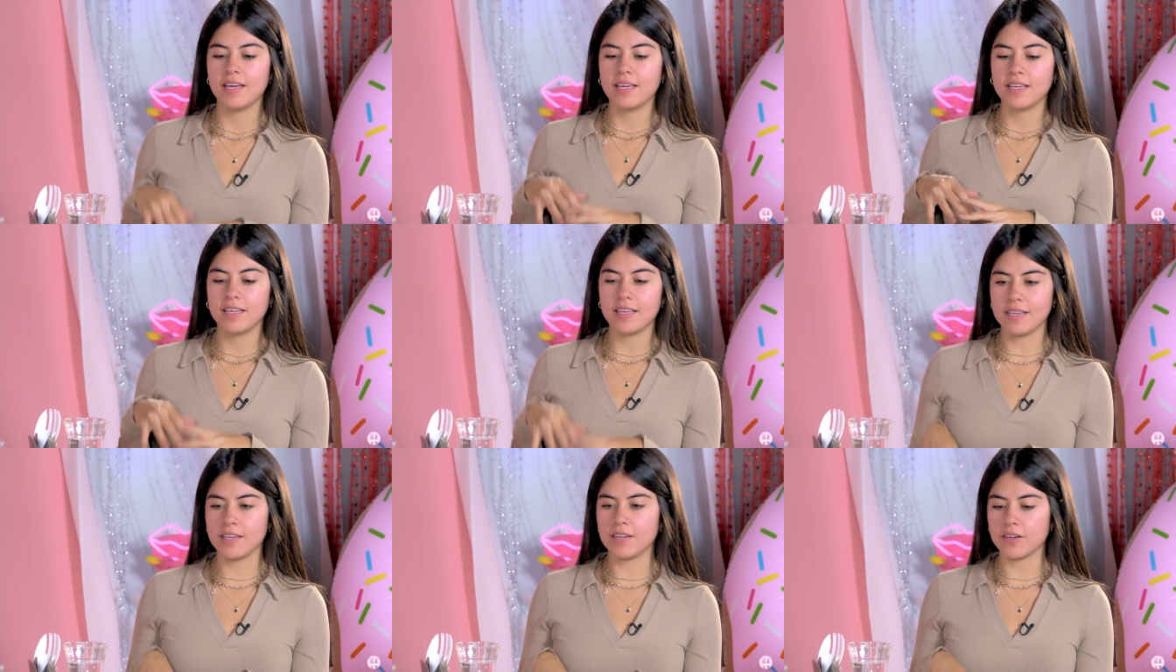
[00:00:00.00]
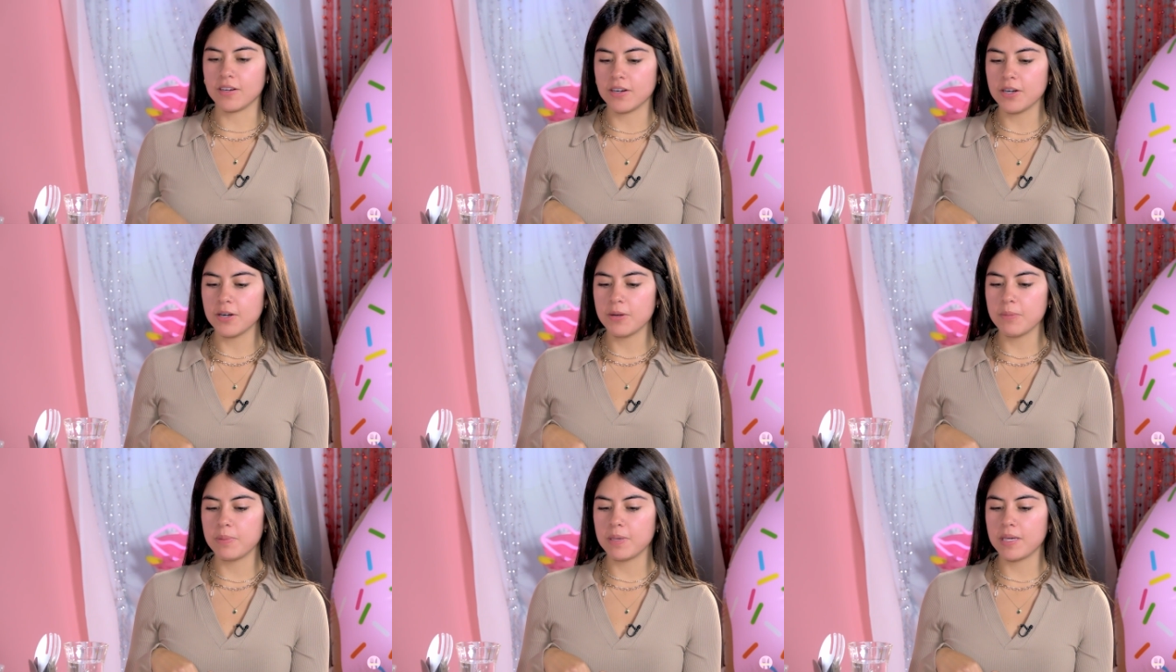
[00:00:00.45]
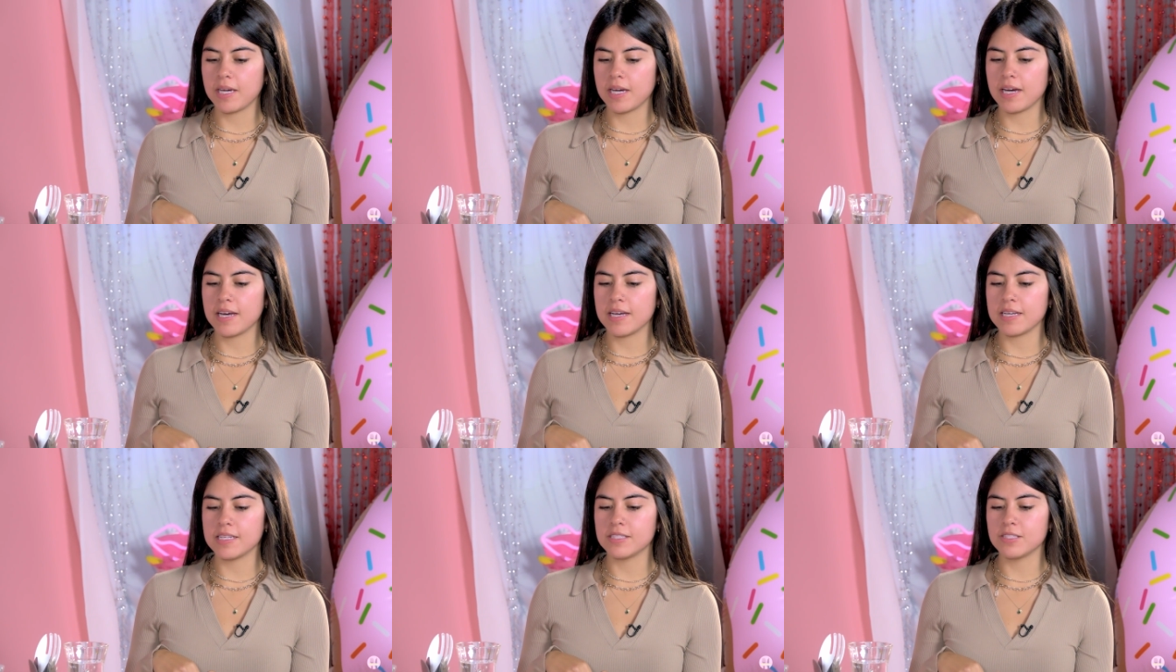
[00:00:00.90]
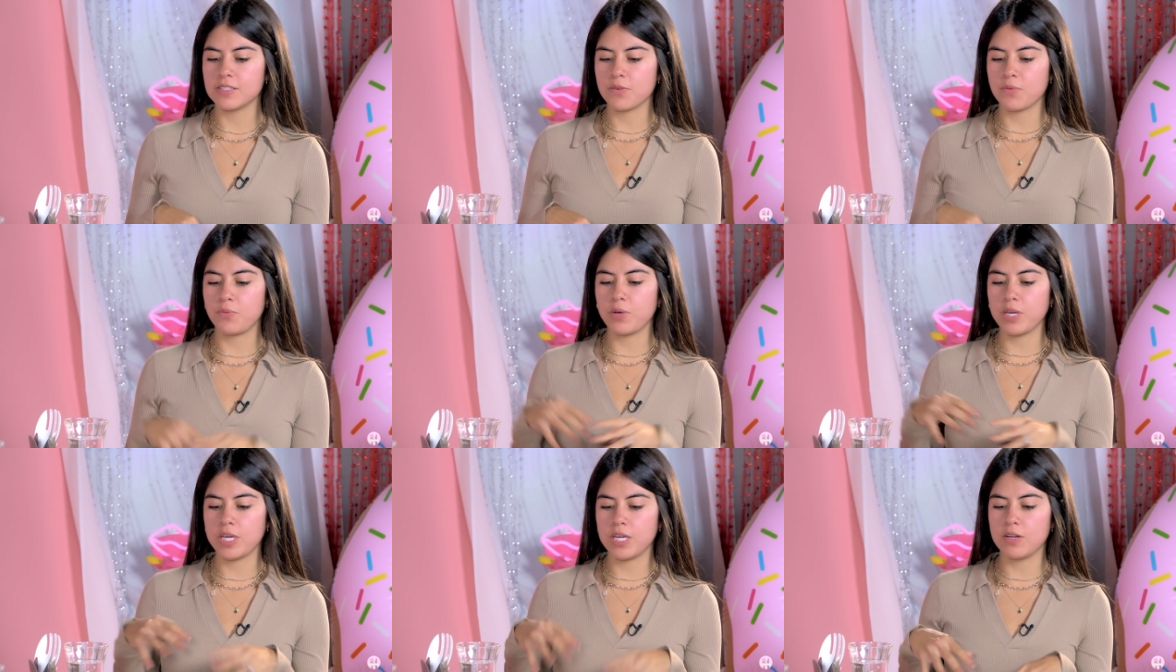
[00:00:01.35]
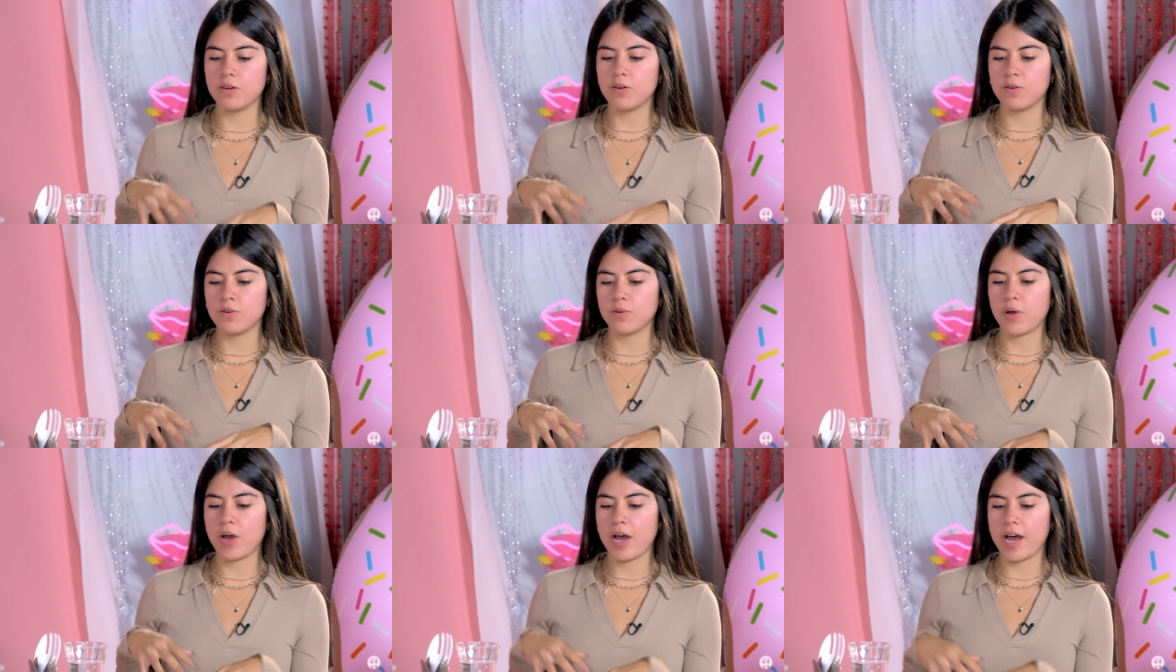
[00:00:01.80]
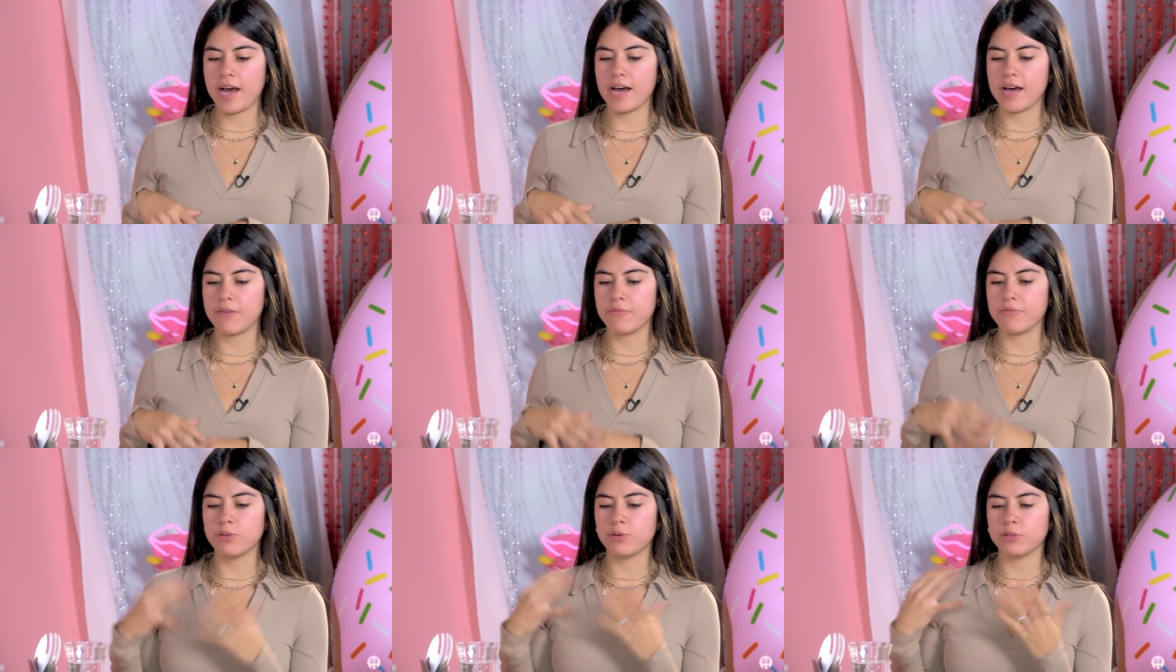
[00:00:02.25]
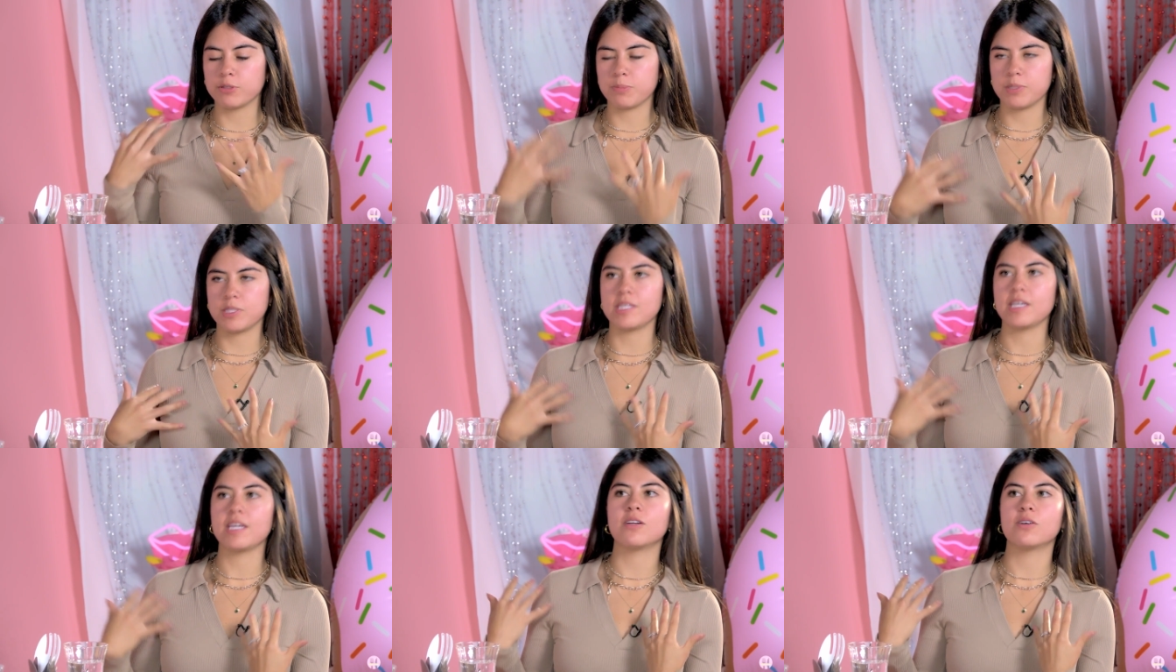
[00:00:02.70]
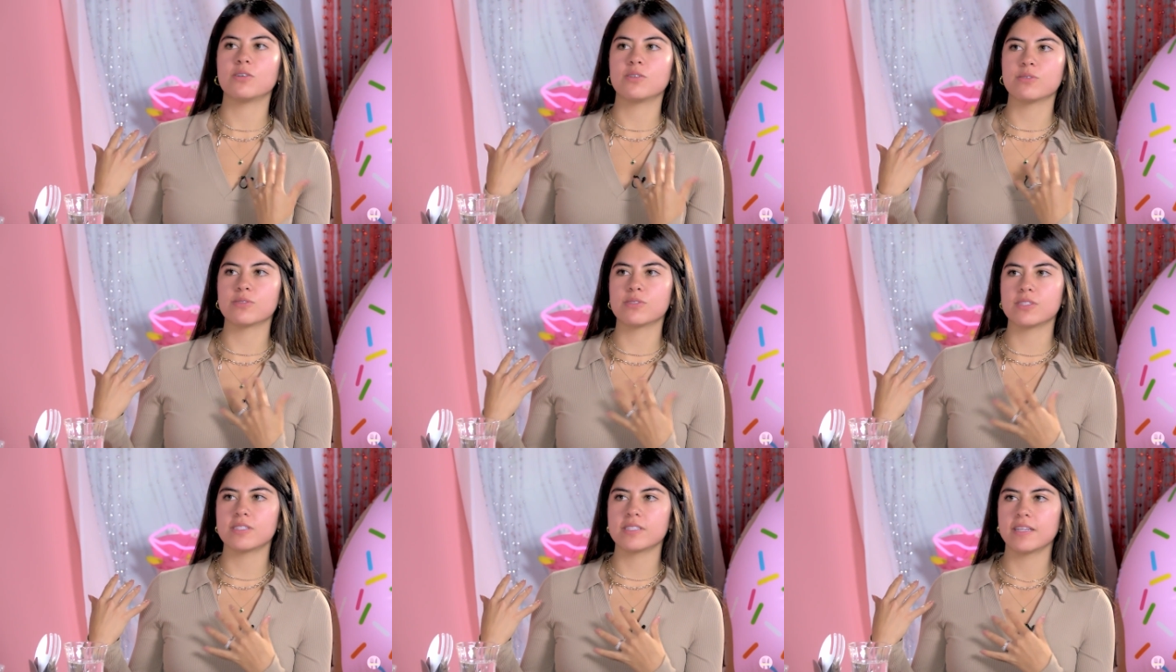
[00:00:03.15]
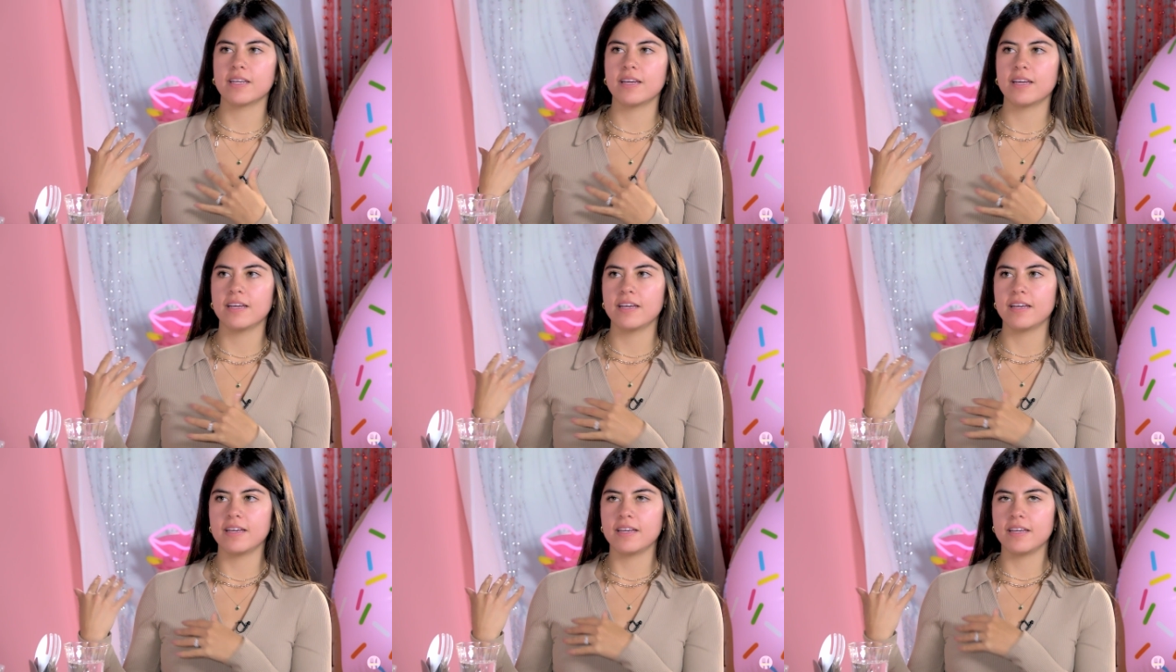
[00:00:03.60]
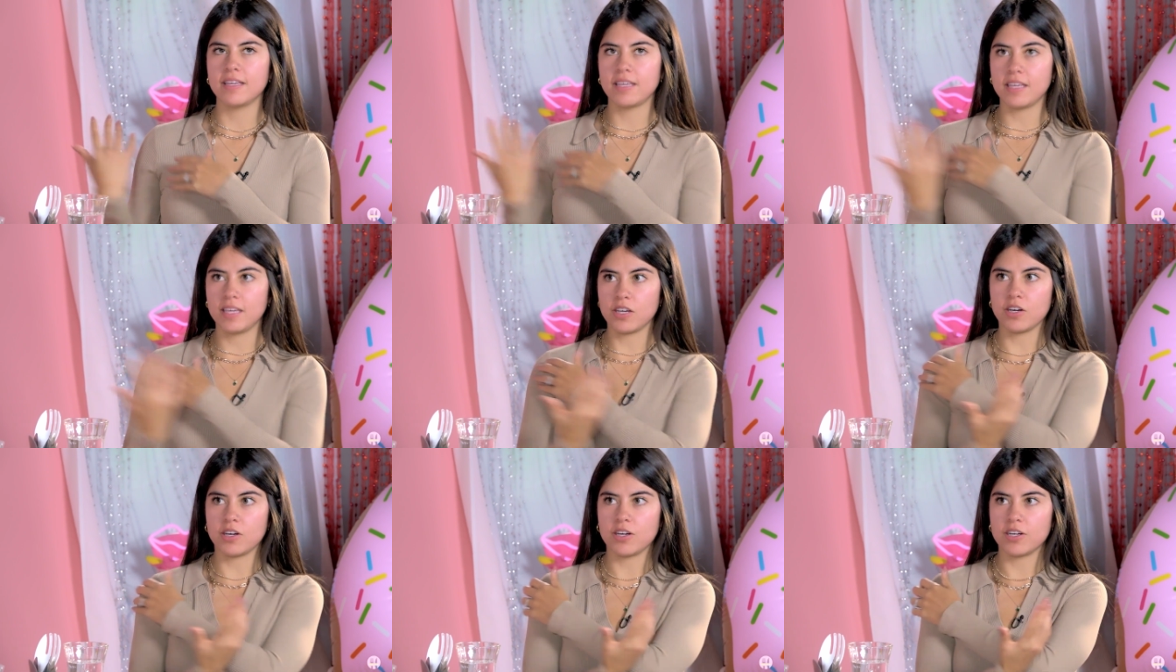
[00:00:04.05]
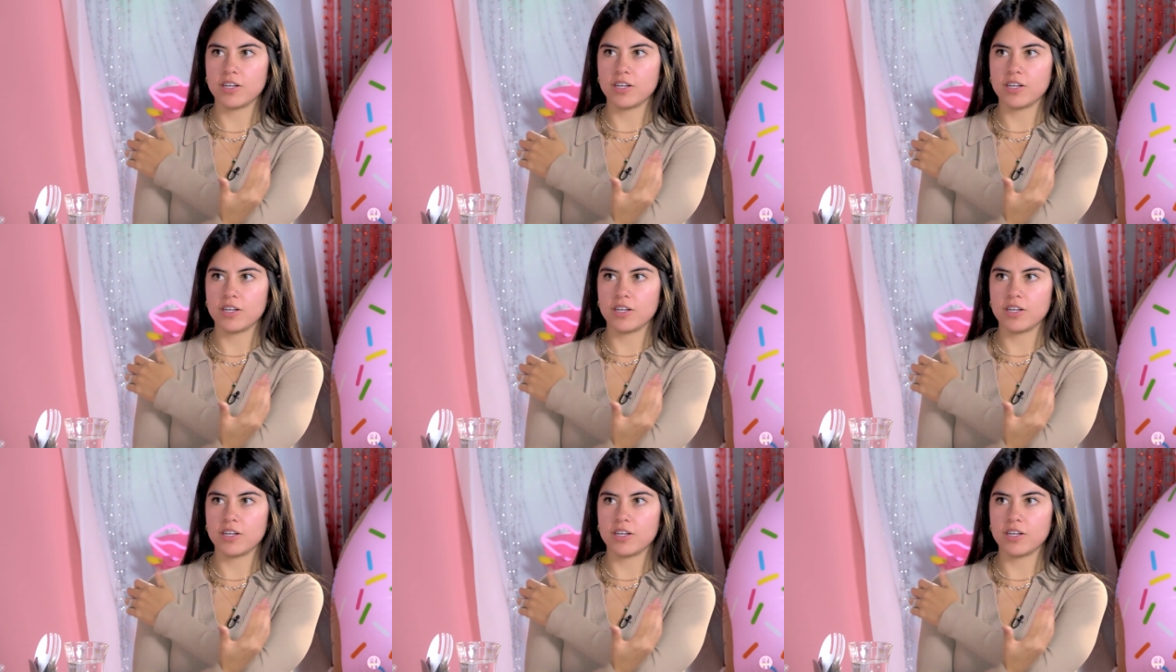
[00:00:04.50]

here because mm. we don't have those potatoes here.